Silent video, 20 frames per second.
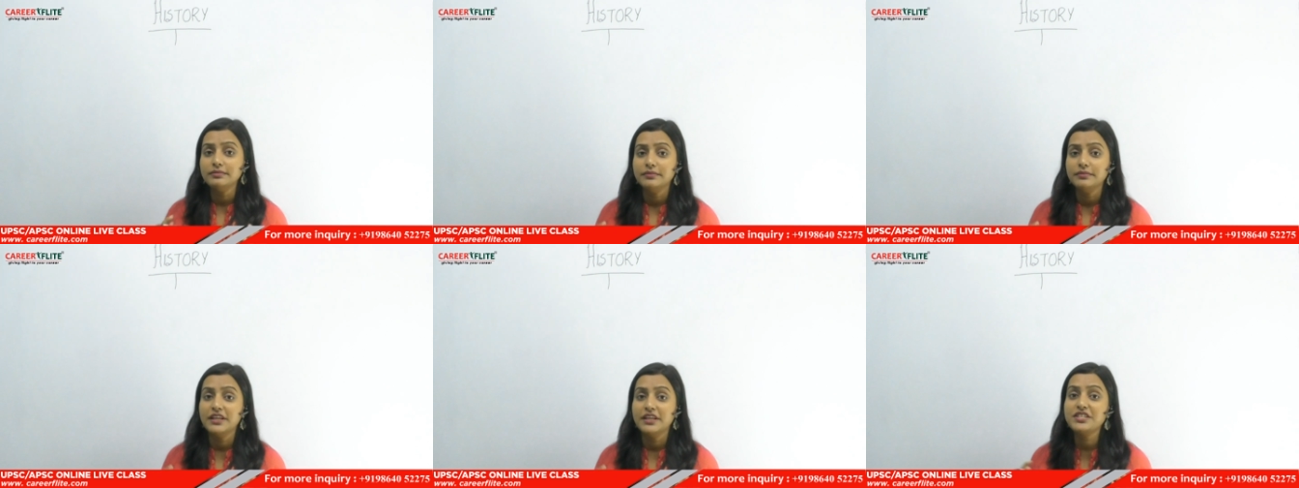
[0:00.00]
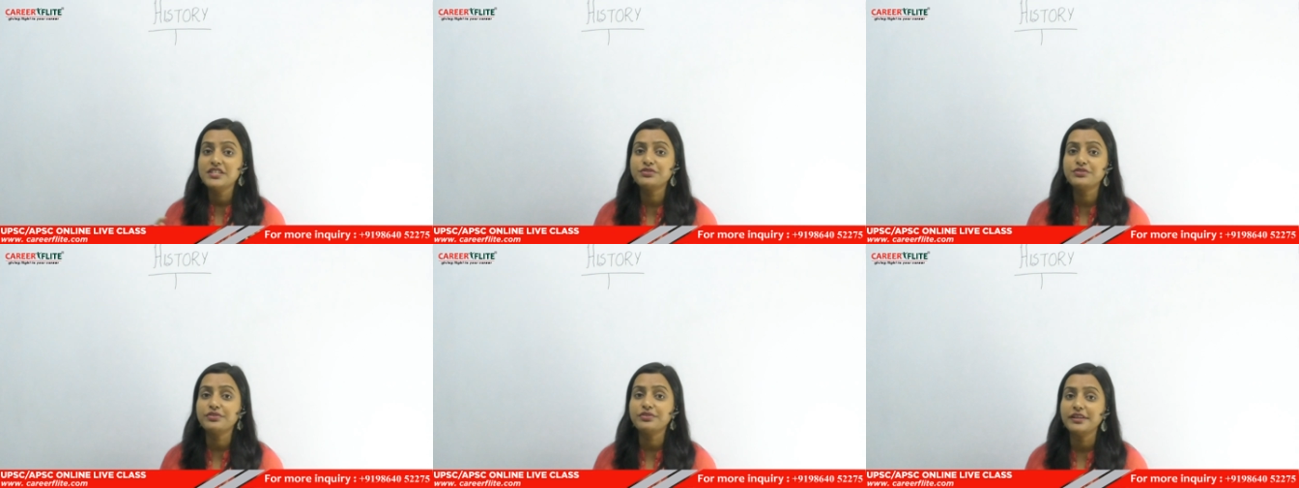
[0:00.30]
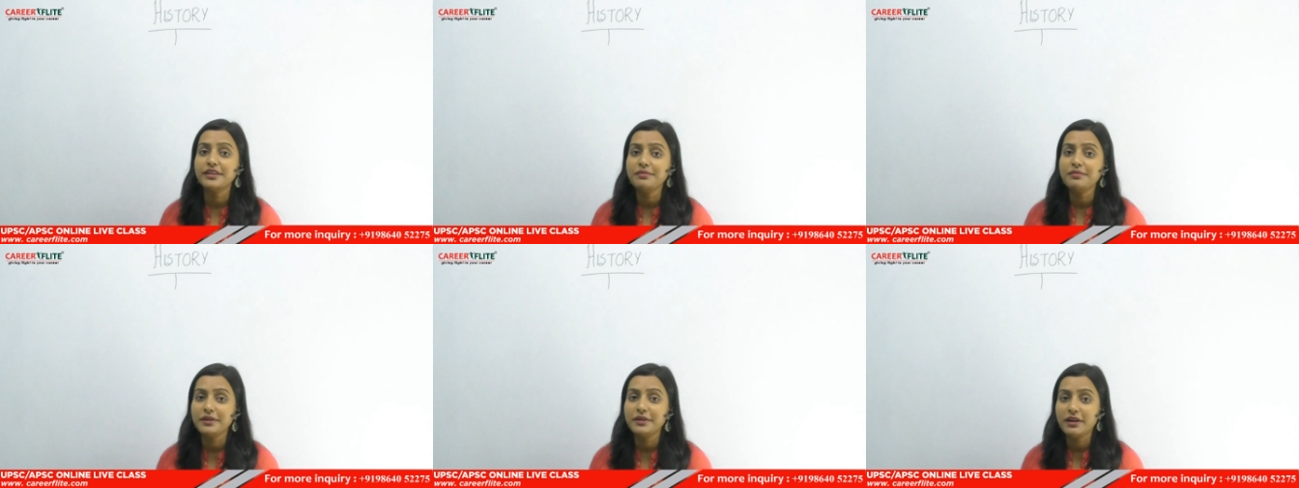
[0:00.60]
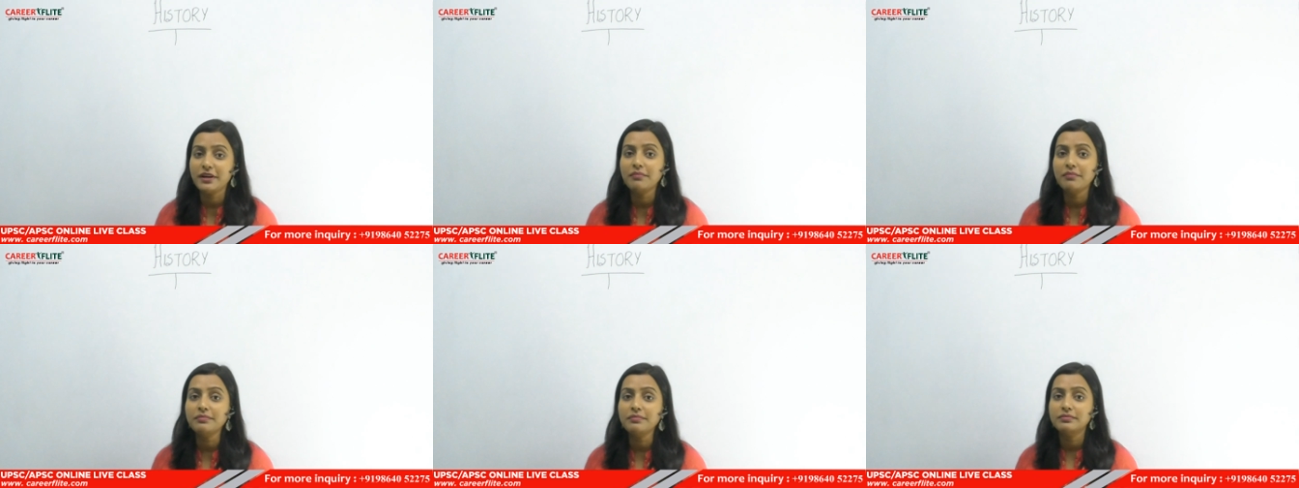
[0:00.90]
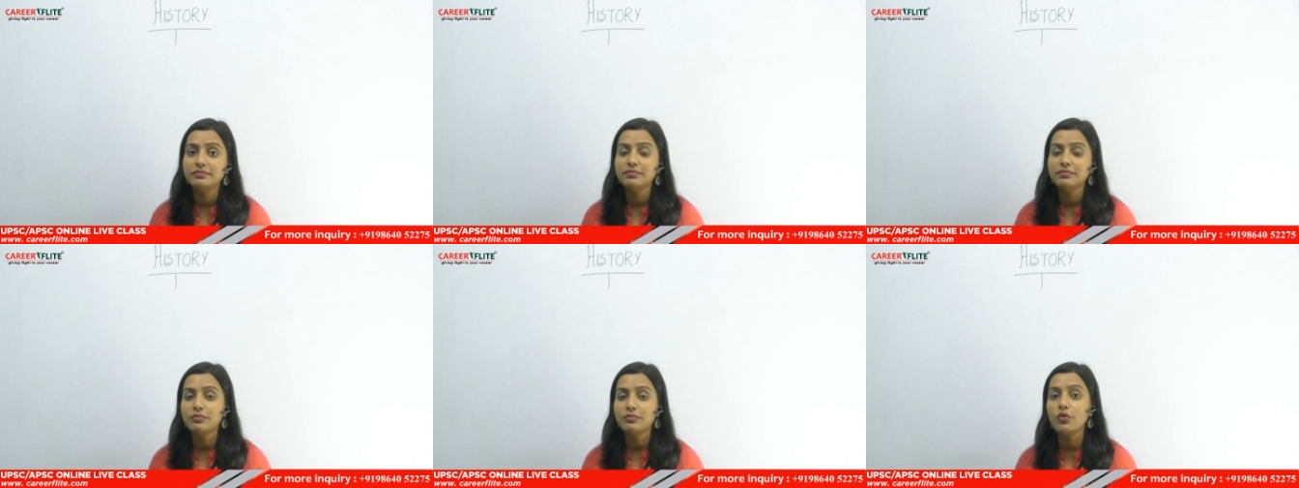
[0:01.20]
history become
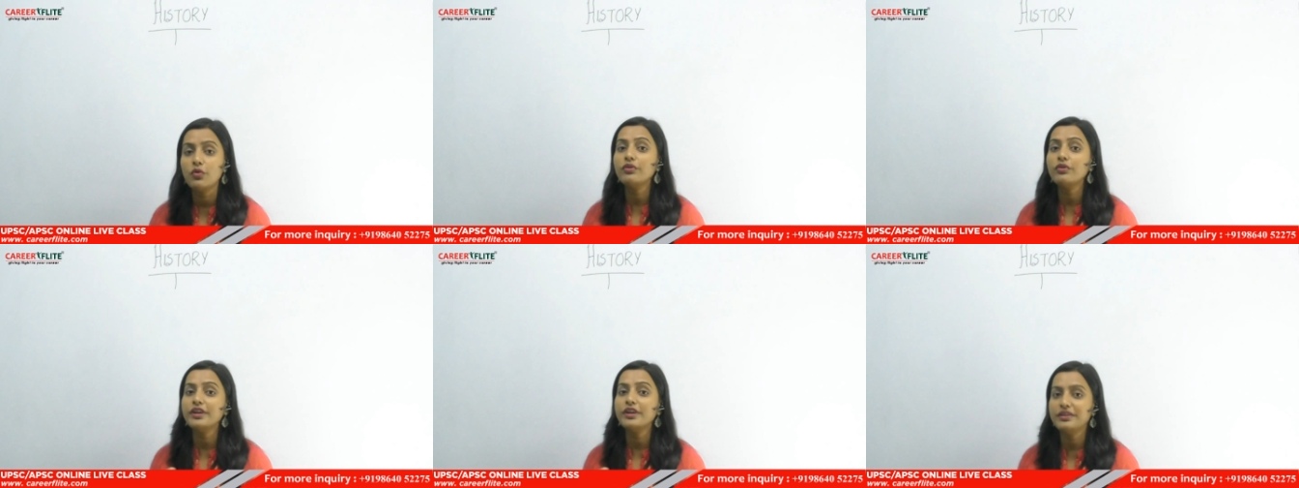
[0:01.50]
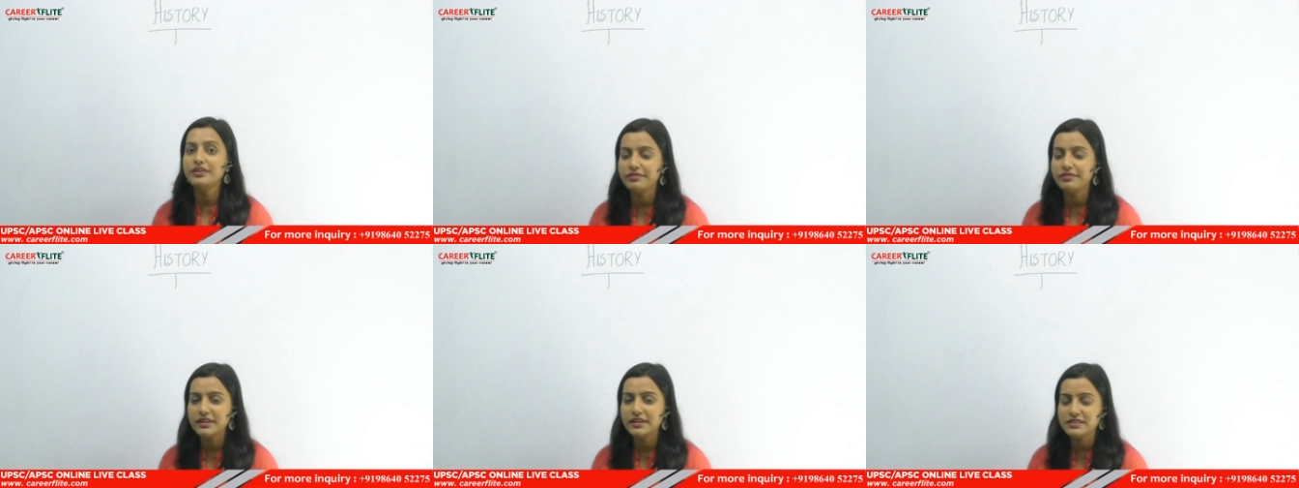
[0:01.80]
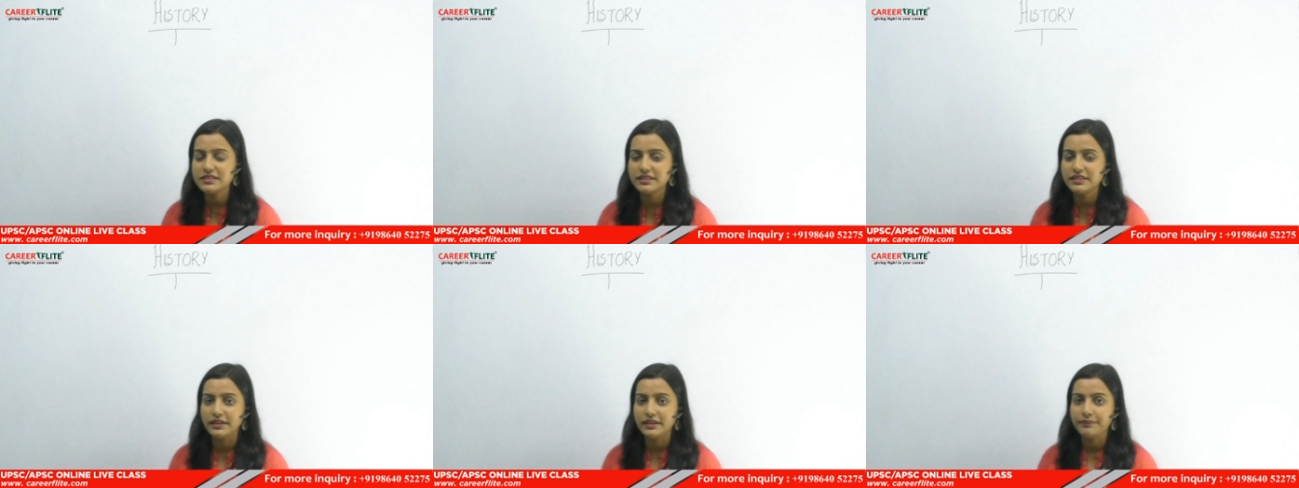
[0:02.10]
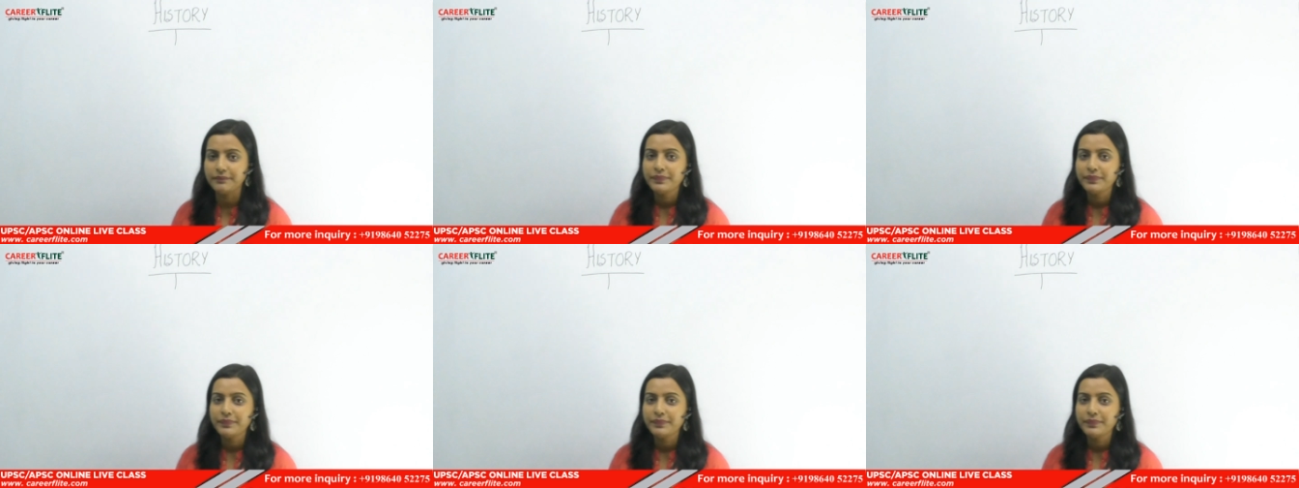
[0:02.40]
more interesting?